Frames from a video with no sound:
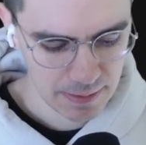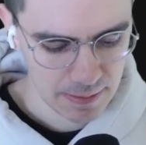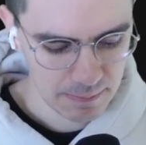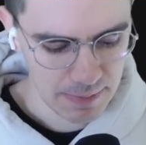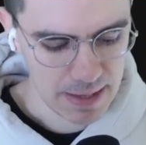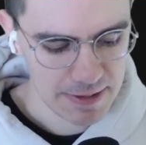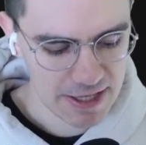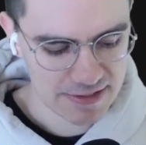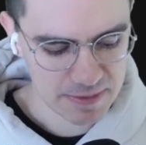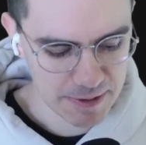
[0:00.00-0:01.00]
Maybe
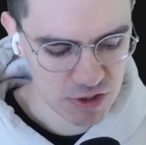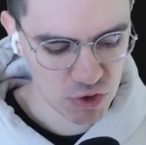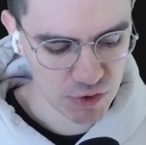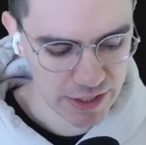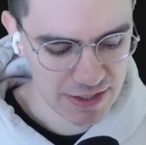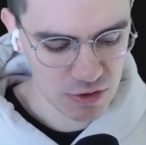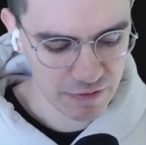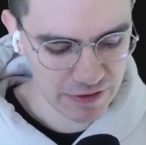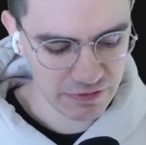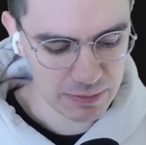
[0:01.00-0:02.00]
it's a bit tricky you have
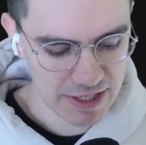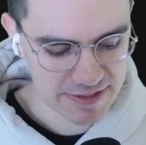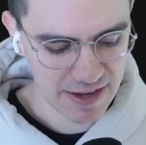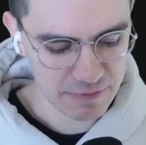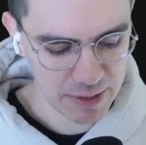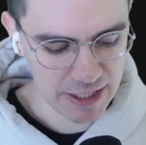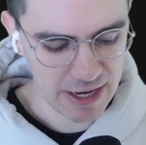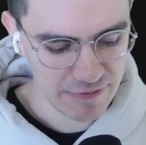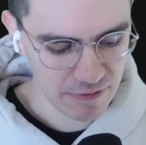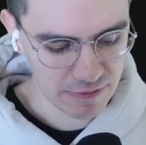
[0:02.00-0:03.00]
given me, as I've been
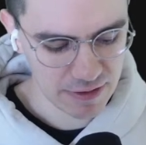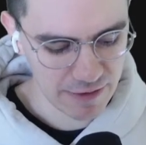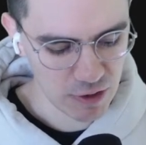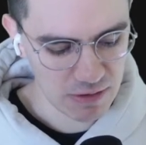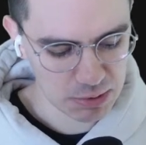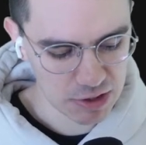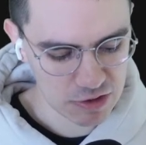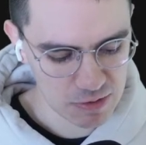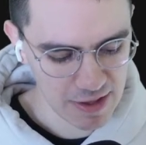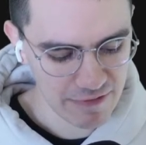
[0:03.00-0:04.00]
never able to
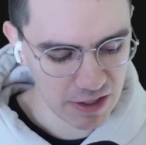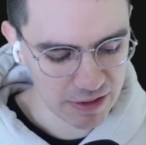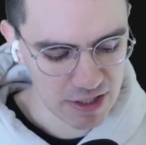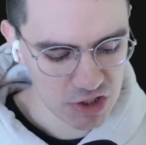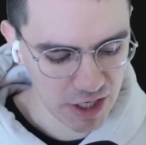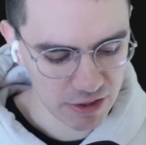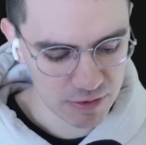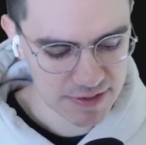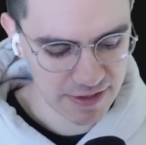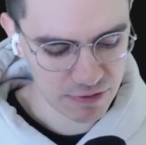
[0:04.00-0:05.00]
do that validation. I know
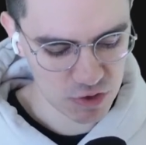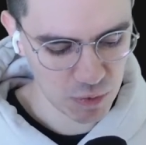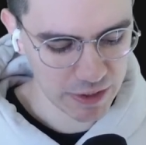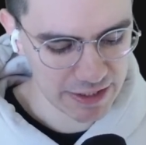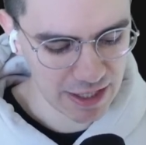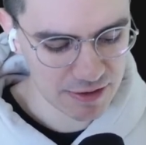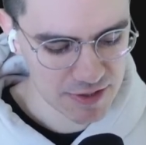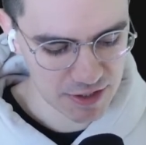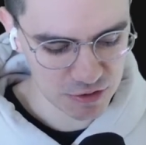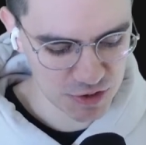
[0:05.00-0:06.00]
it's not for $20.
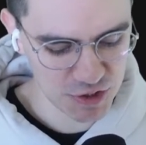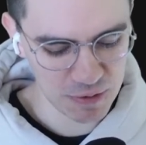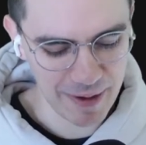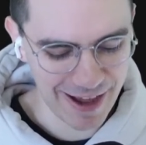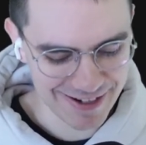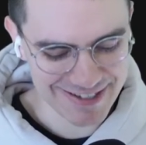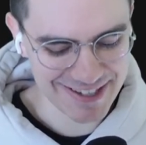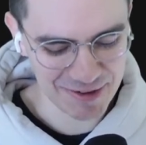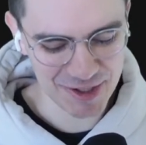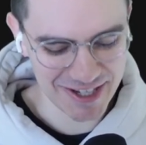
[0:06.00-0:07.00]
I do 2 bounties,
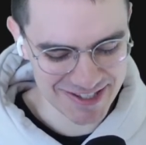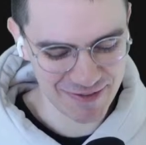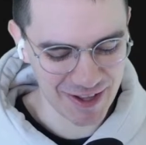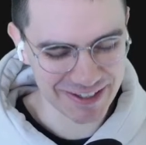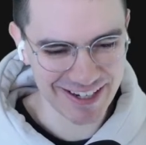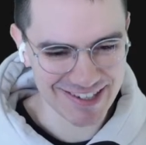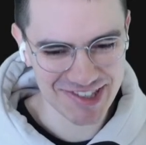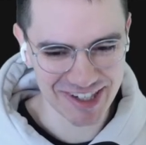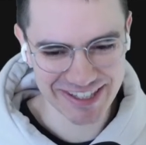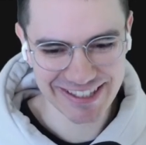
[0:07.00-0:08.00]
I will get its
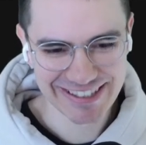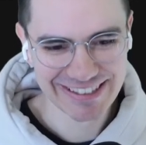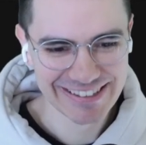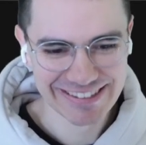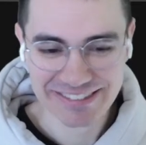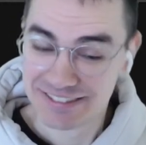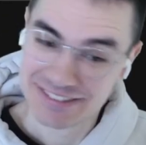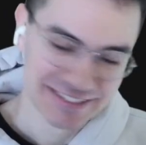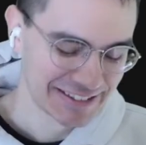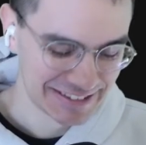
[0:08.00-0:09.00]
validation.
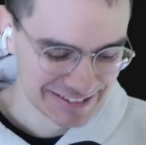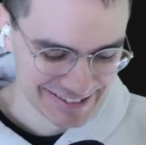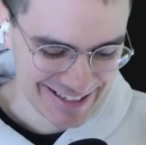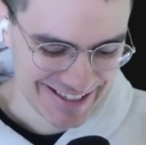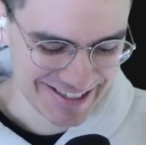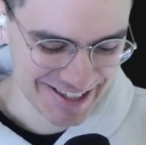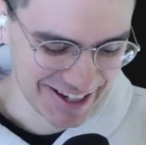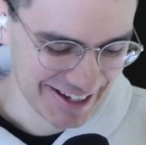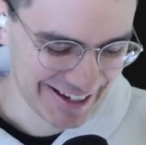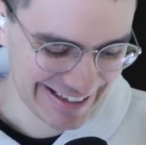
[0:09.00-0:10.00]
It's
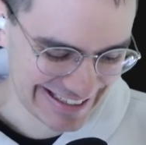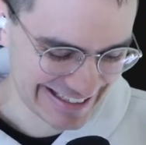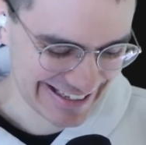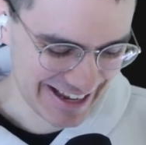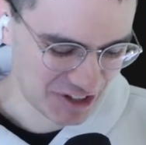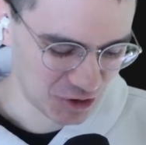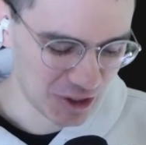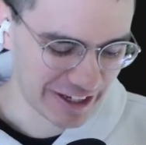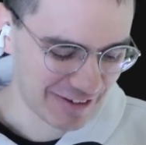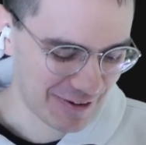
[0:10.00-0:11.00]
the
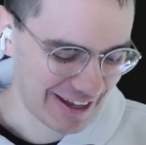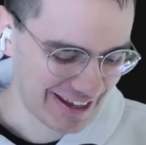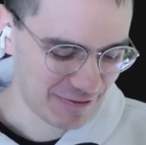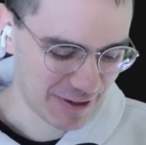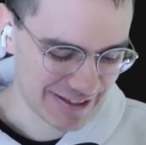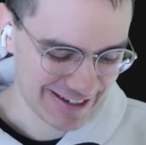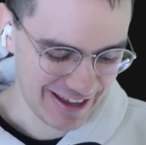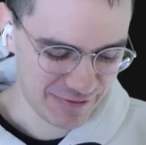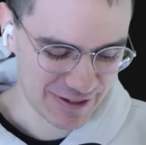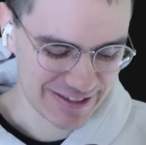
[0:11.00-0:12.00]
look, if it